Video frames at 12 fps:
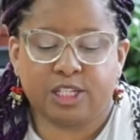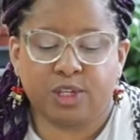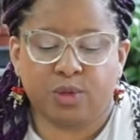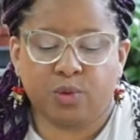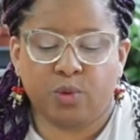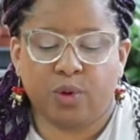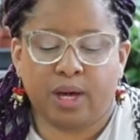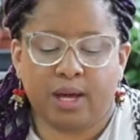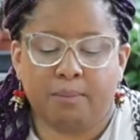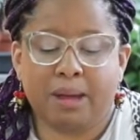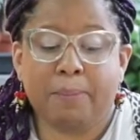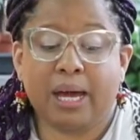to,
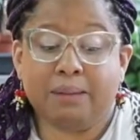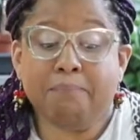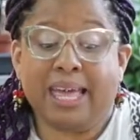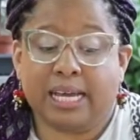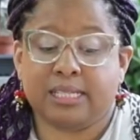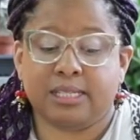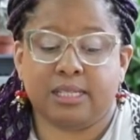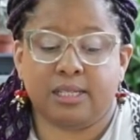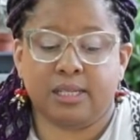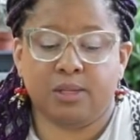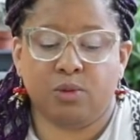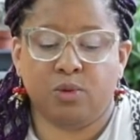my potting mix
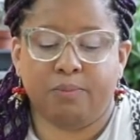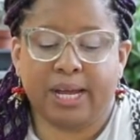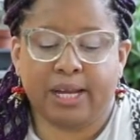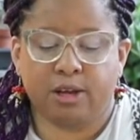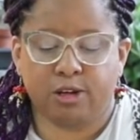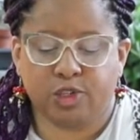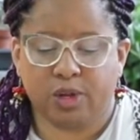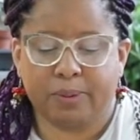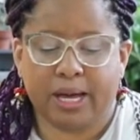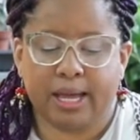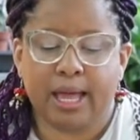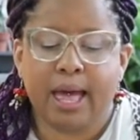to my nursery
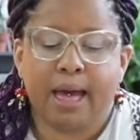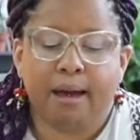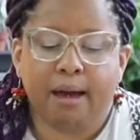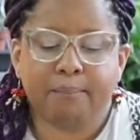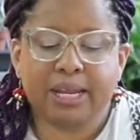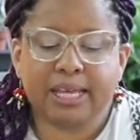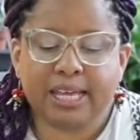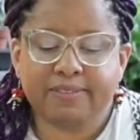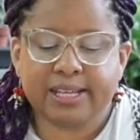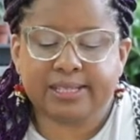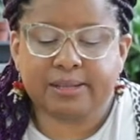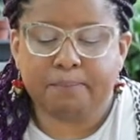pot, I'm gonna give
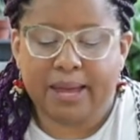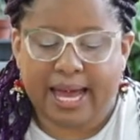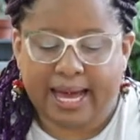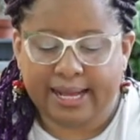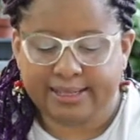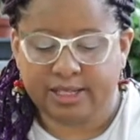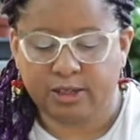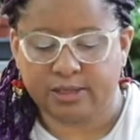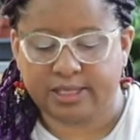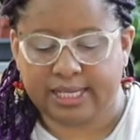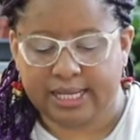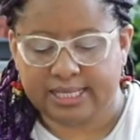it some pats, and you'll
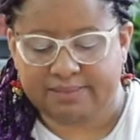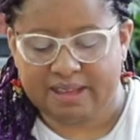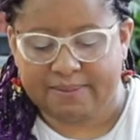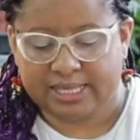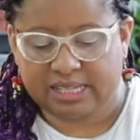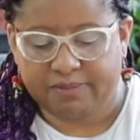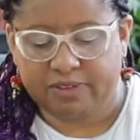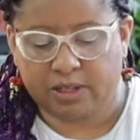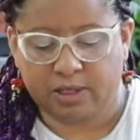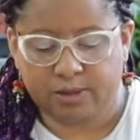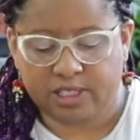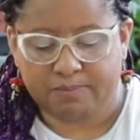see maybe some of the
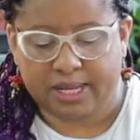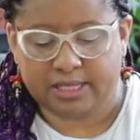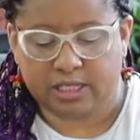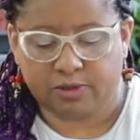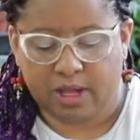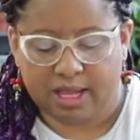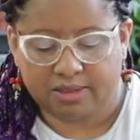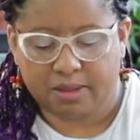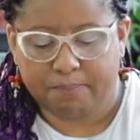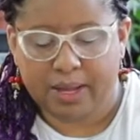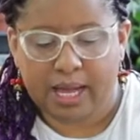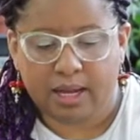loose bits fall out the
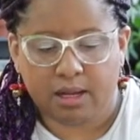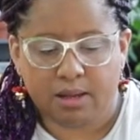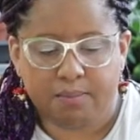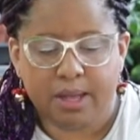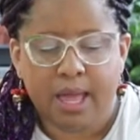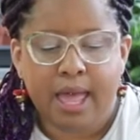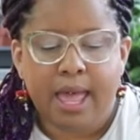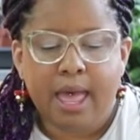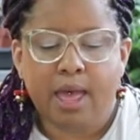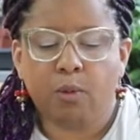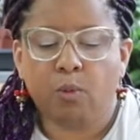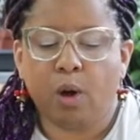bottom.
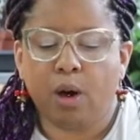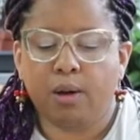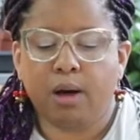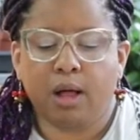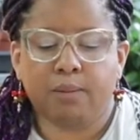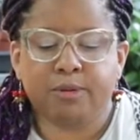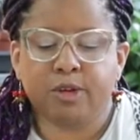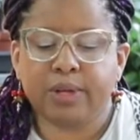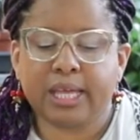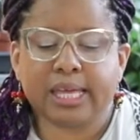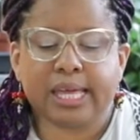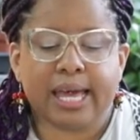And all I'm
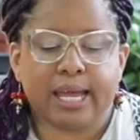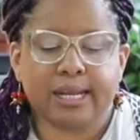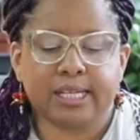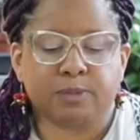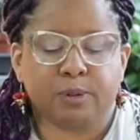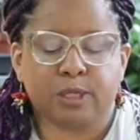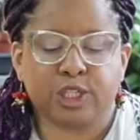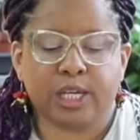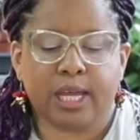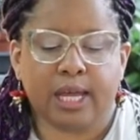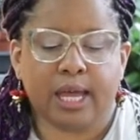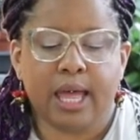doing again is
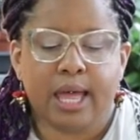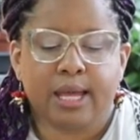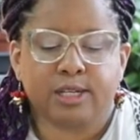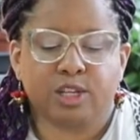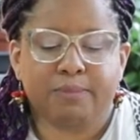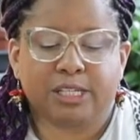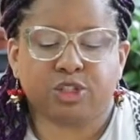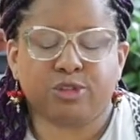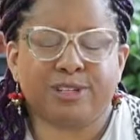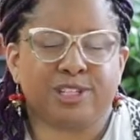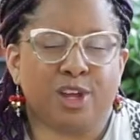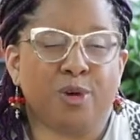pushing to make sure
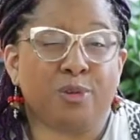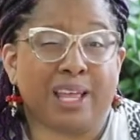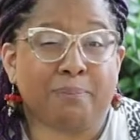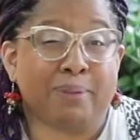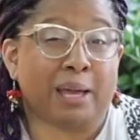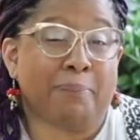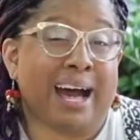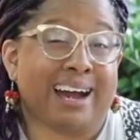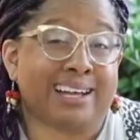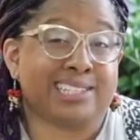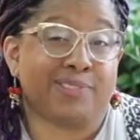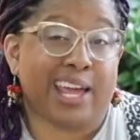there's no like big
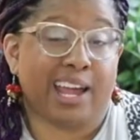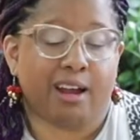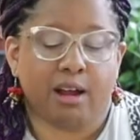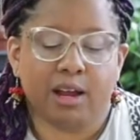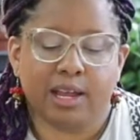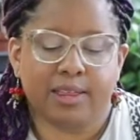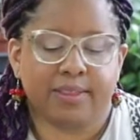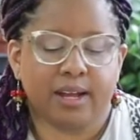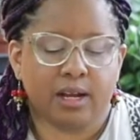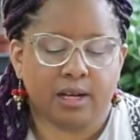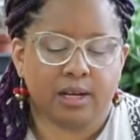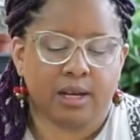pockets of air in there.